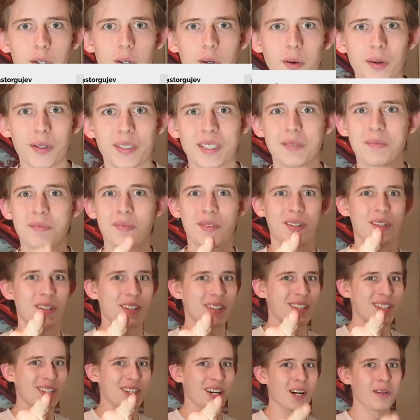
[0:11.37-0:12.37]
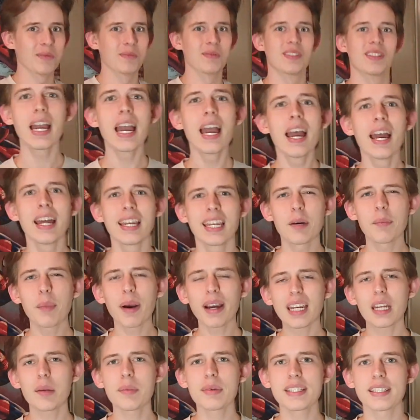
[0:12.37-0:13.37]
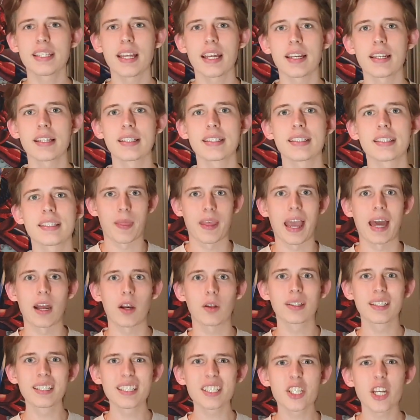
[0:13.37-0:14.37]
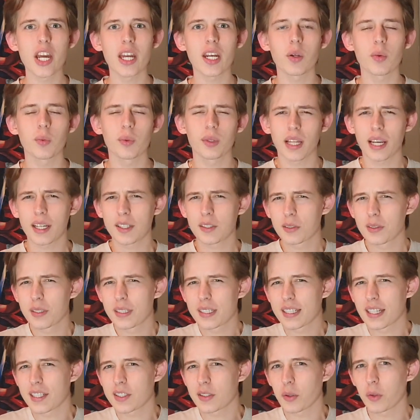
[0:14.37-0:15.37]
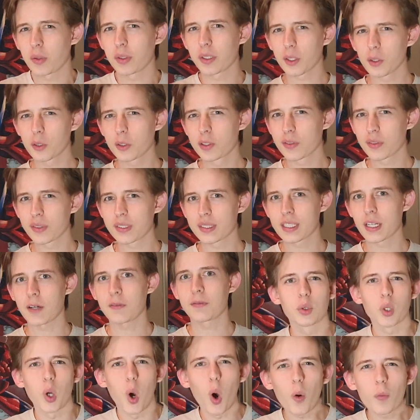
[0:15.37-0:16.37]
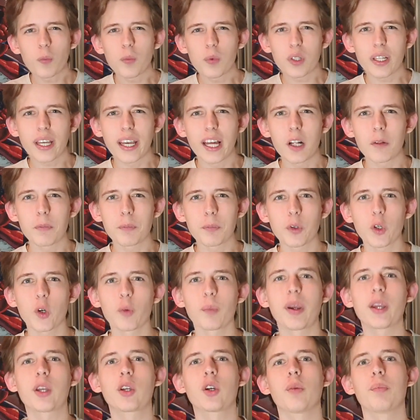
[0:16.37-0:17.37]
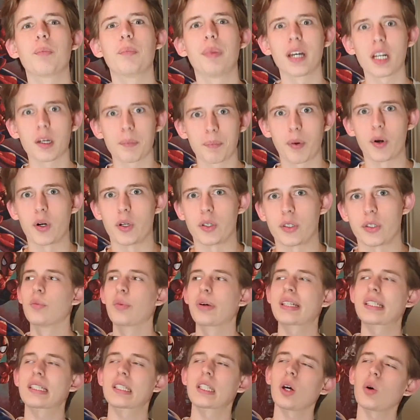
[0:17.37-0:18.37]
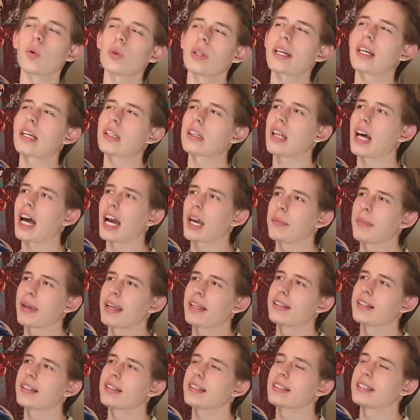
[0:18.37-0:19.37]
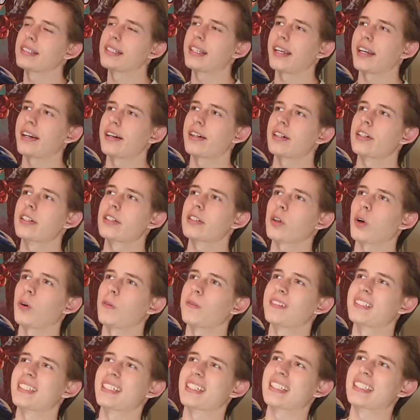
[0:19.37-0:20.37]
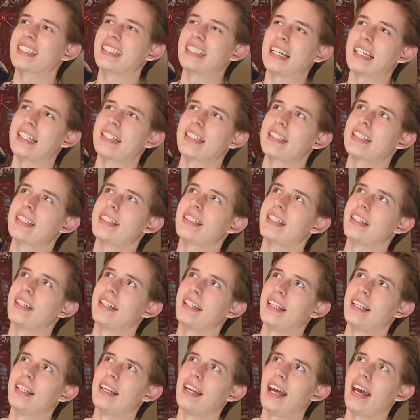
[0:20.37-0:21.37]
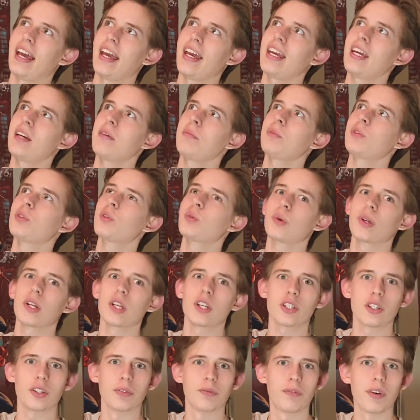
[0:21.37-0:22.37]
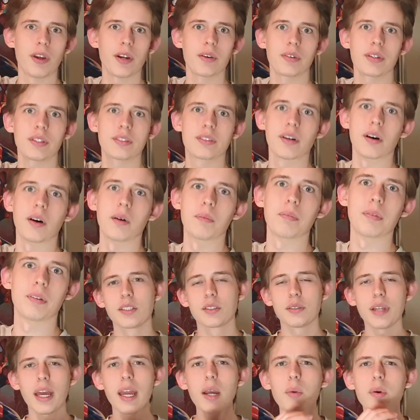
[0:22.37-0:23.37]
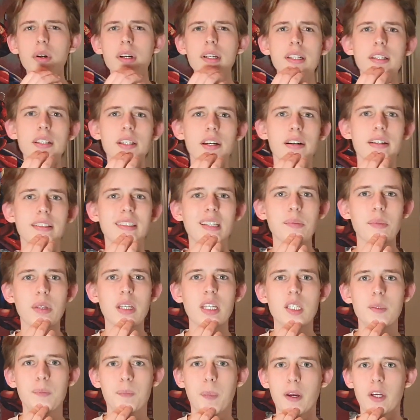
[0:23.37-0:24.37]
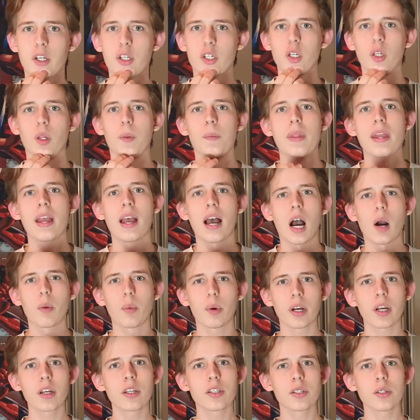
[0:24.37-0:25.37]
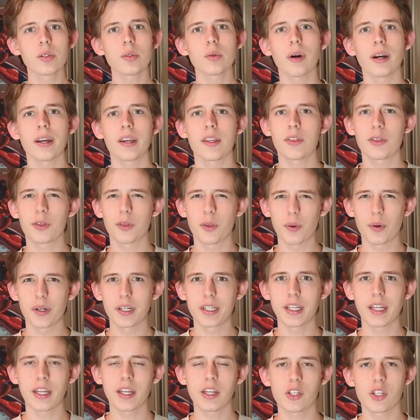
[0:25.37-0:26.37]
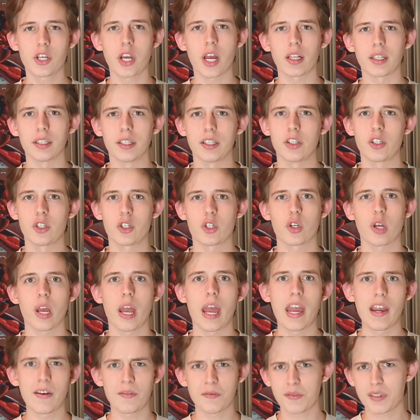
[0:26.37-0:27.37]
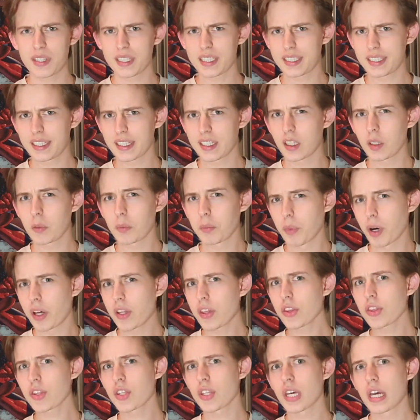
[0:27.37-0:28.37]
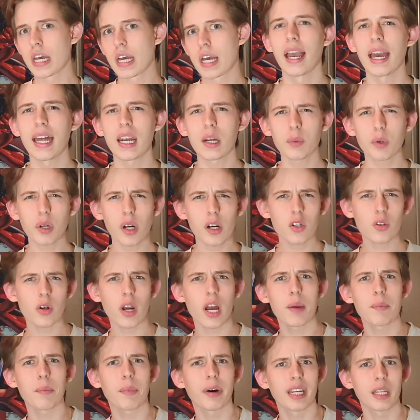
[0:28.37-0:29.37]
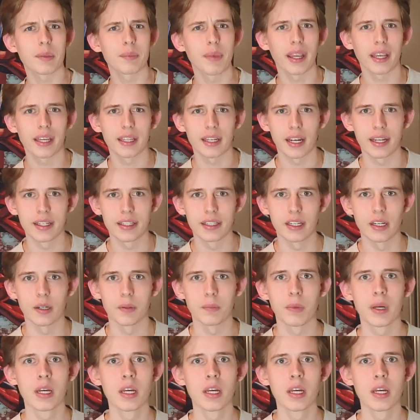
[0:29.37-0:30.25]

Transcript: Awesome. Good job. Now my name is Denis and on this channel we like to discuss all the useful stuff that hopefully help you make you a better person. We're slowly climbing the stairs of success and aim to reach the very top. Today I want to start something special. I want to do a 30 day challenge. Every single month and I want to try a money making idea.